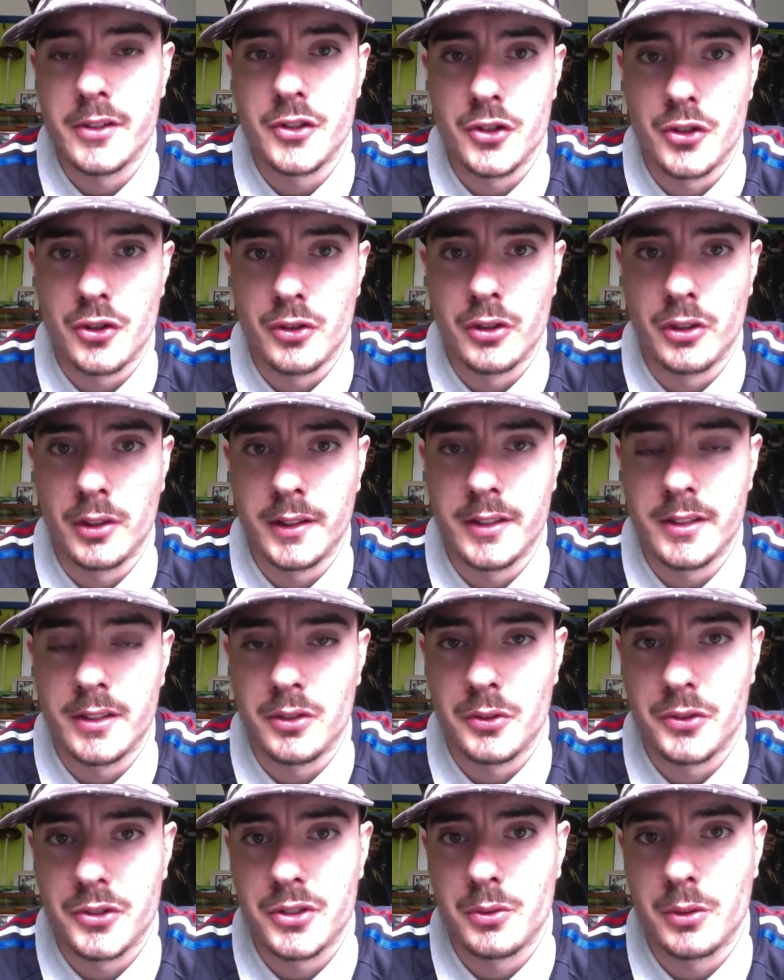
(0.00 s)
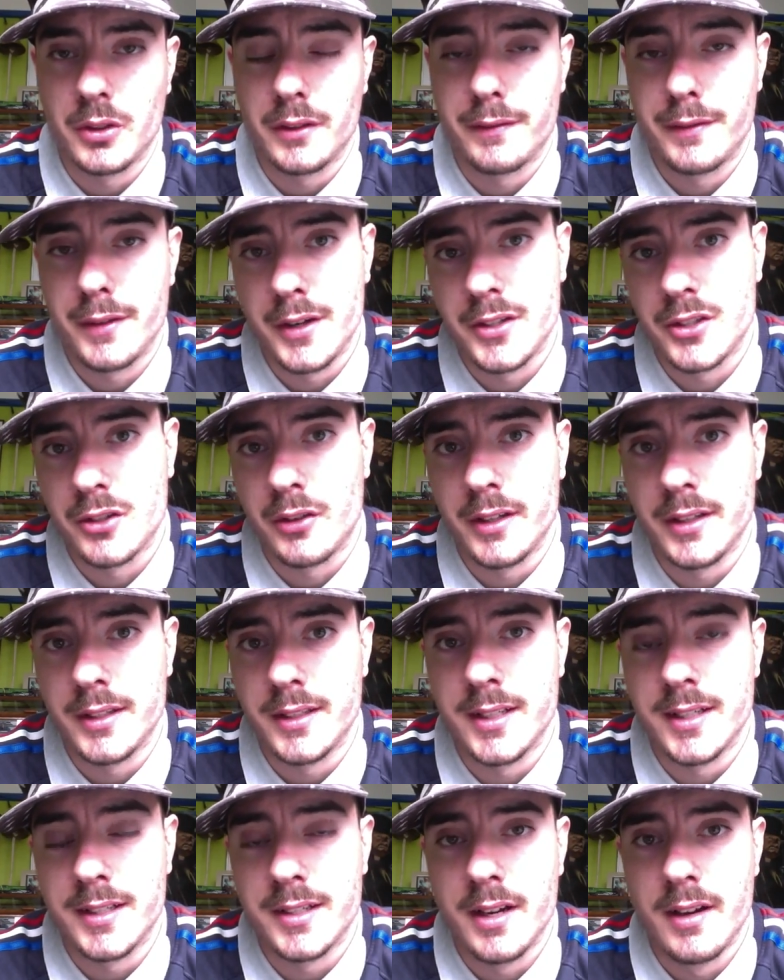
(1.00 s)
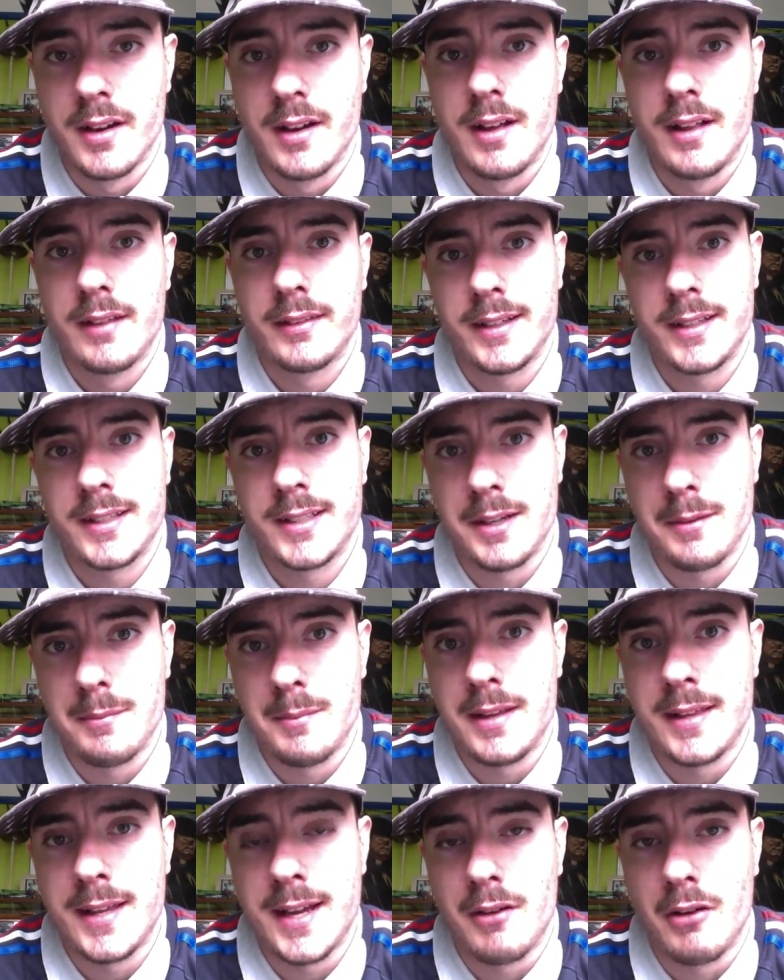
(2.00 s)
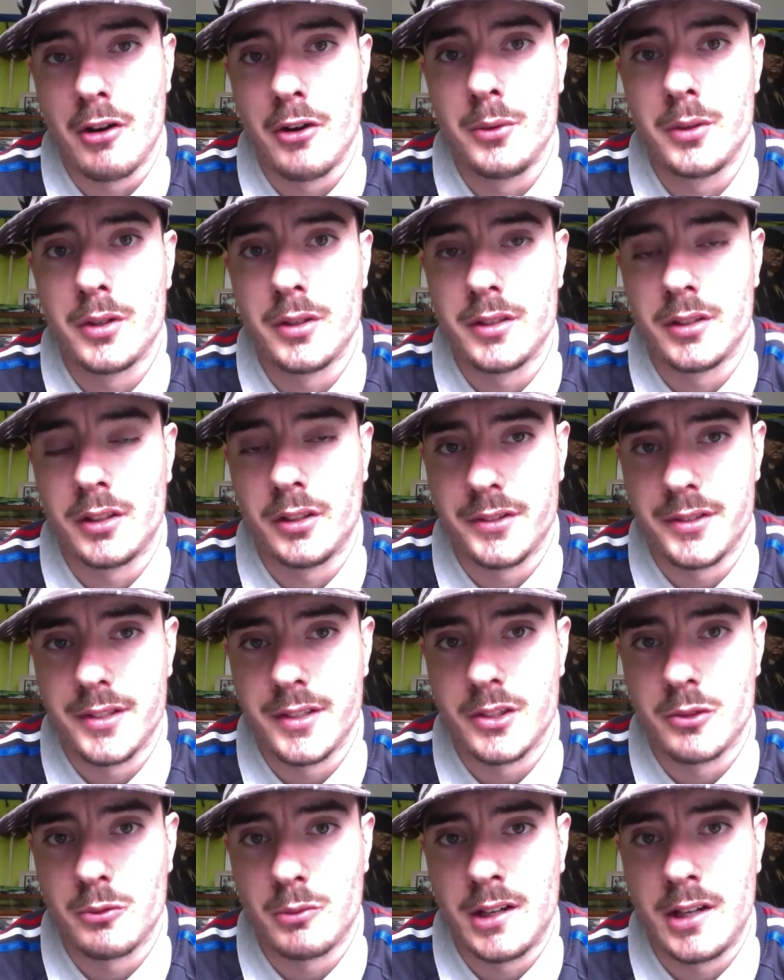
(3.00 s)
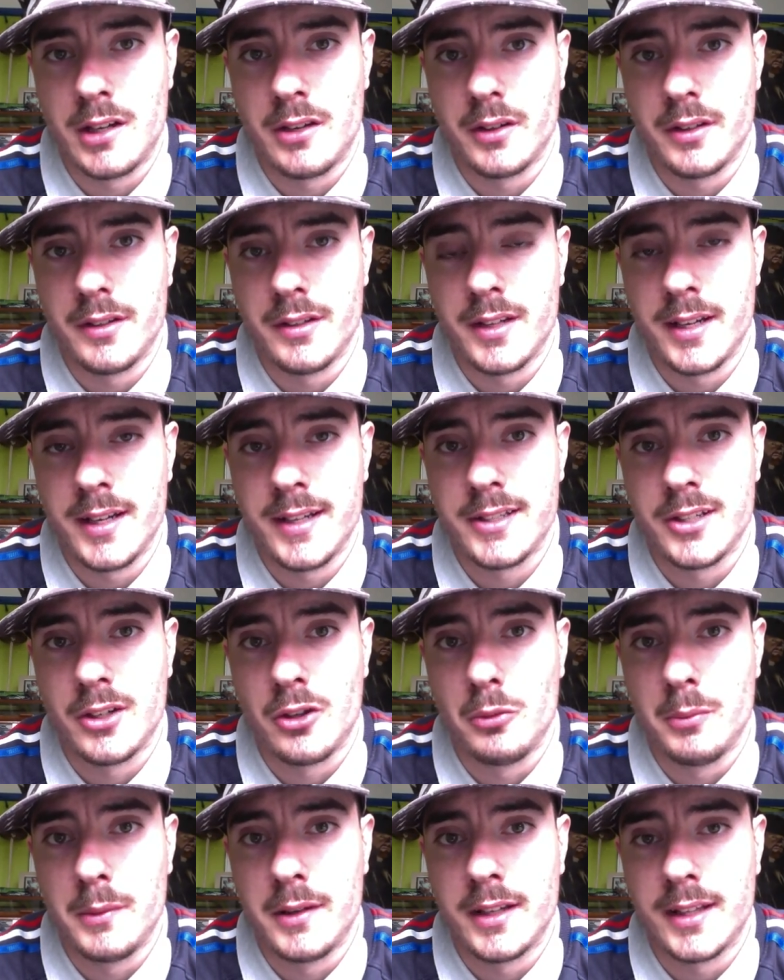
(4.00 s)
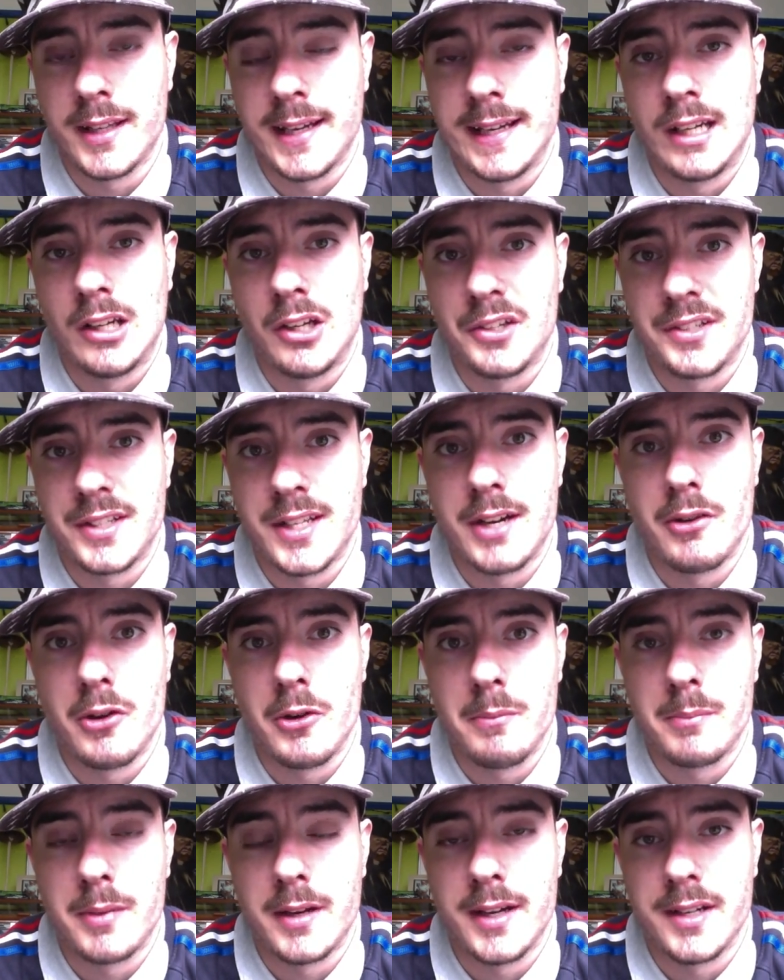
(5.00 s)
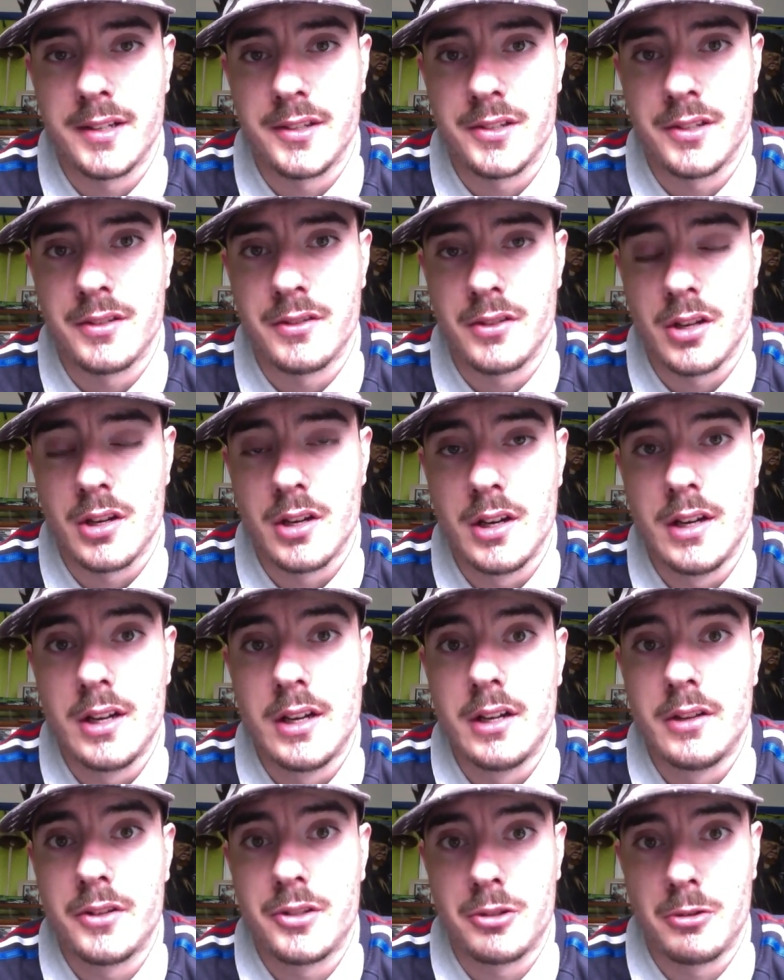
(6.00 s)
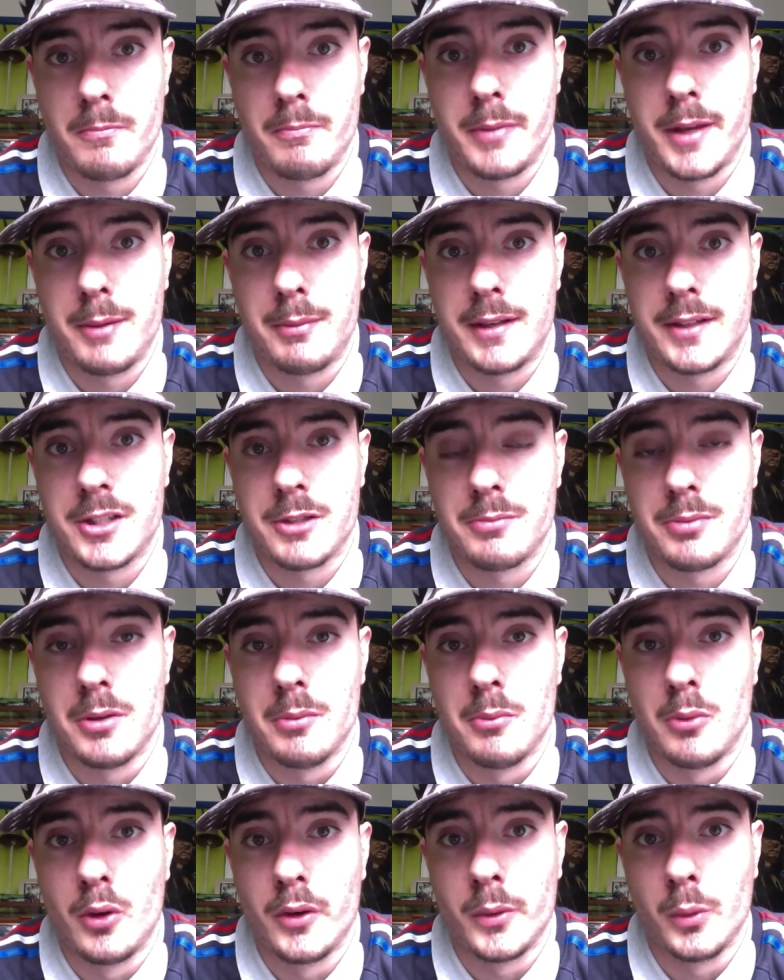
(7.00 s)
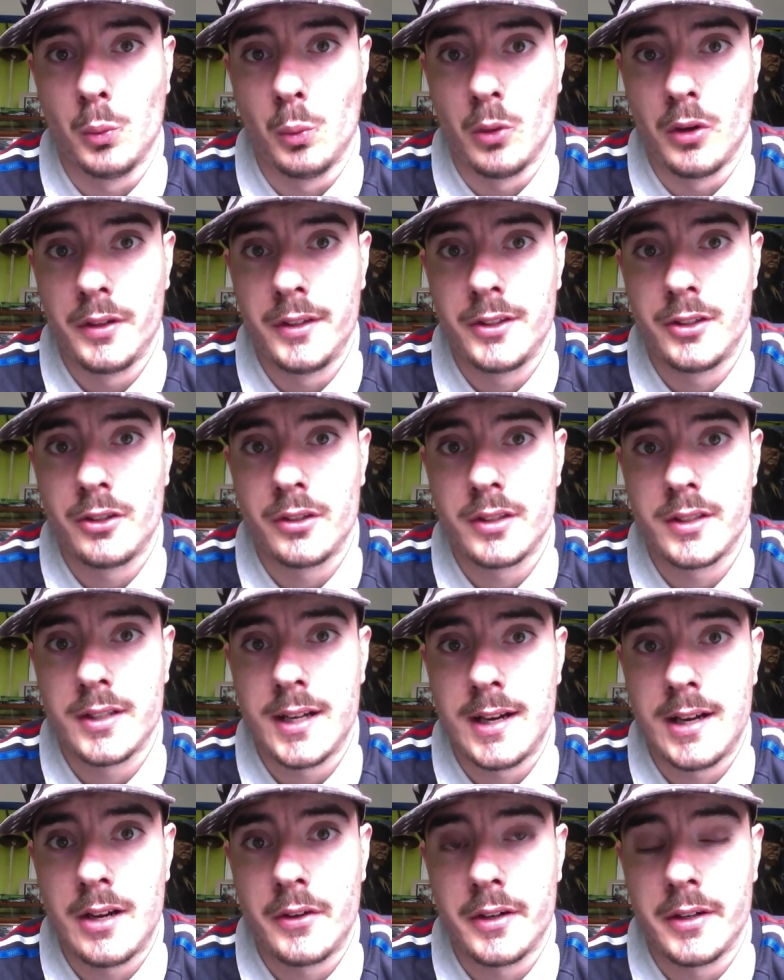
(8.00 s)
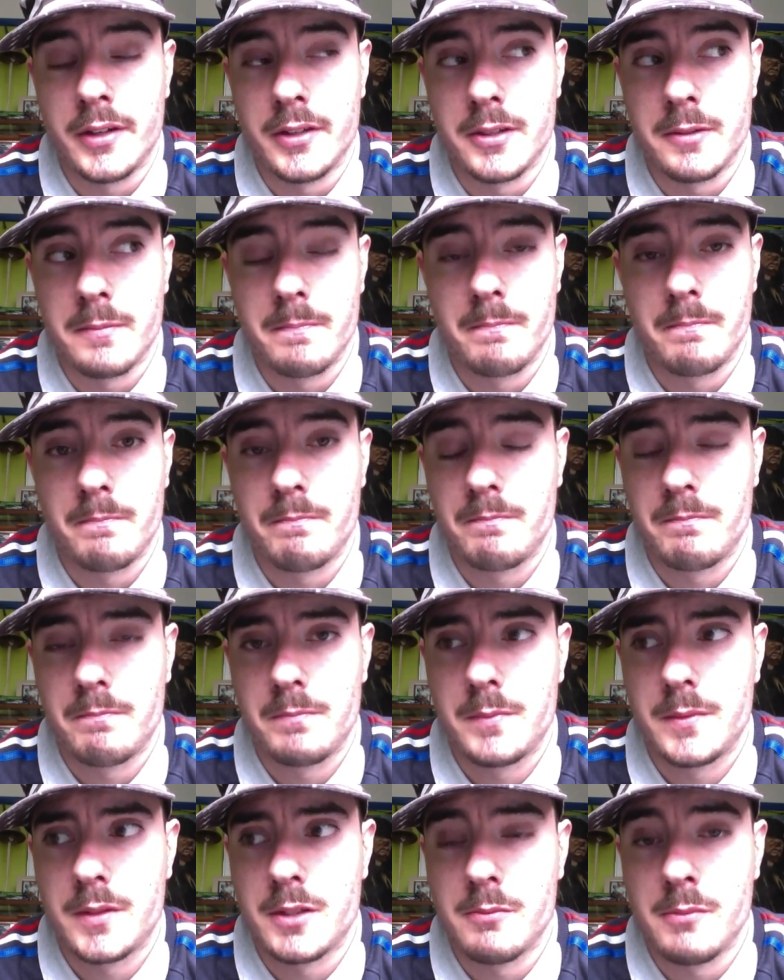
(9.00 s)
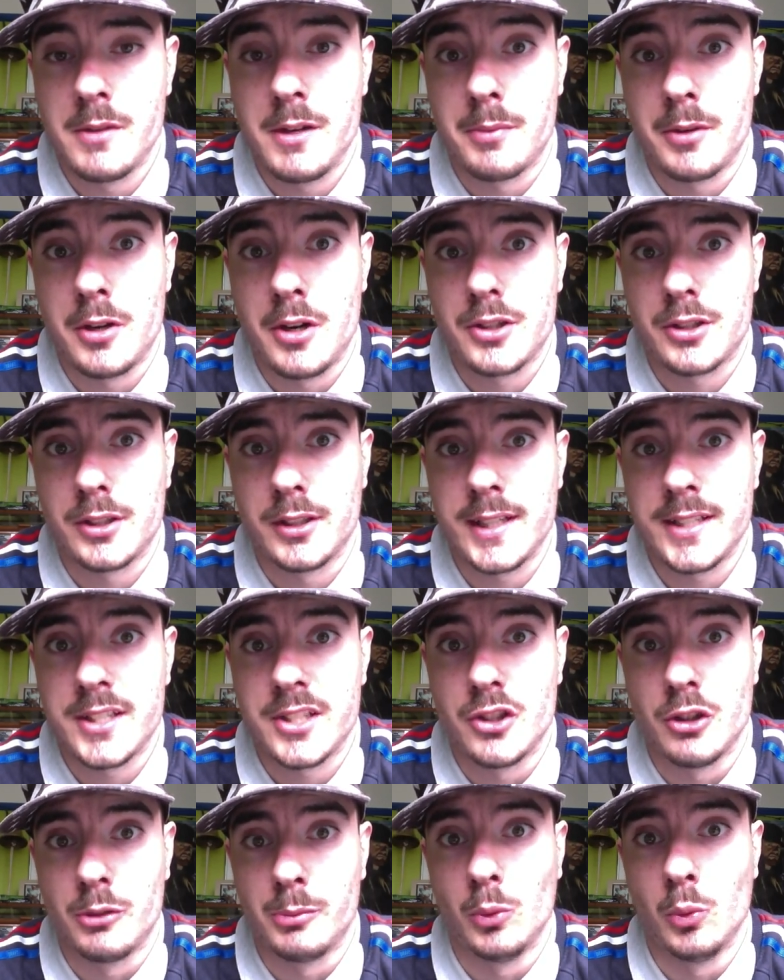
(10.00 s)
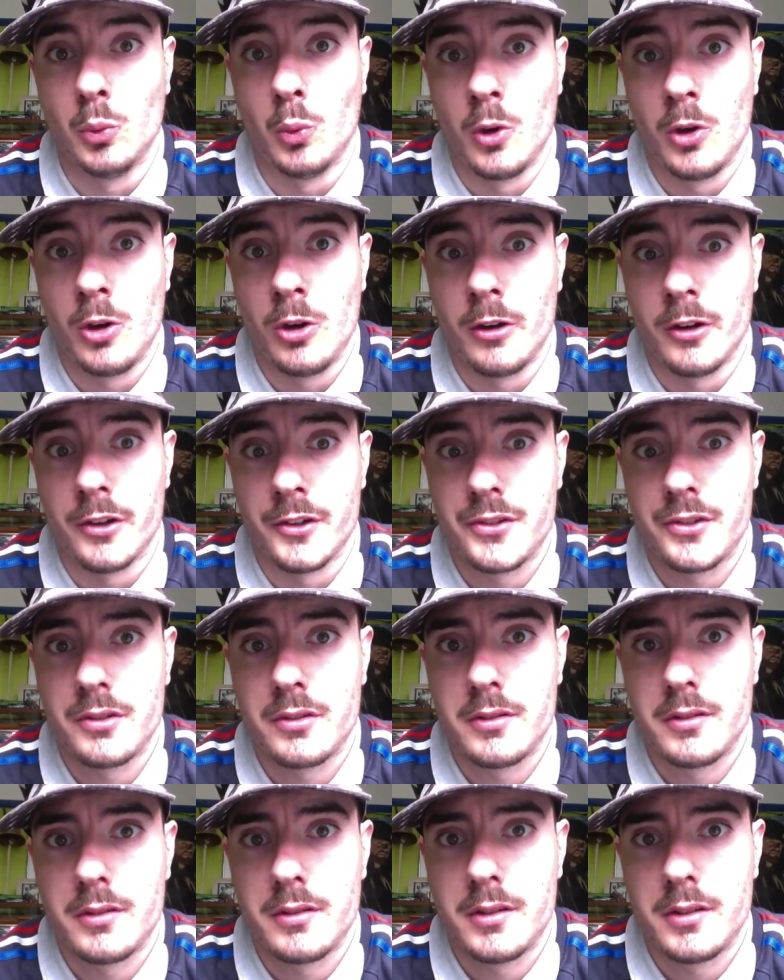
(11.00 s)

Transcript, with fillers: journal and also on the photo I did, they sent me their own condolences as well, and they told me that they lost their own pets, and some people had to put more than one dog down, and to me personally, that's double worse.